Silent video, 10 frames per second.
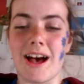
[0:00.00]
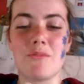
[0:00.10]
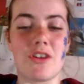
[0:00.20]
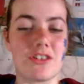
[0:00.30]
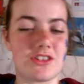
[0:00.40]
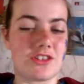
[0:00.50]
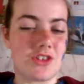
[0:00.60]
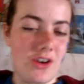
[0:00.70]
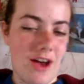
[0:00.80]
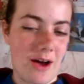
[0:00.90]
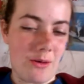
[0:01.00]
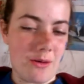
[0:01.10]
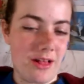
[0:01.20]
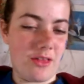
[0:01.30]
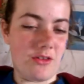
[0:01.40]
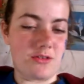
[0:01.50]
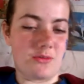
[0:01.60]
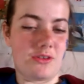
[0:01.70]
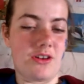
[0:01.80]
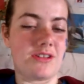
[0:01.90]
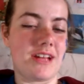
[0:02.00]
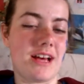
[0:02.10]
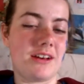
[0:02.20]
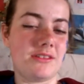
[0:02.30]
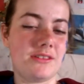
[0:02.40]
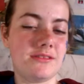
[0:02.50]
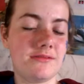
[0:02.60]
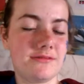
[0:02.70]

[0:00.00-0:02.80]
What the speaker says: I'm not sure how well those would go down,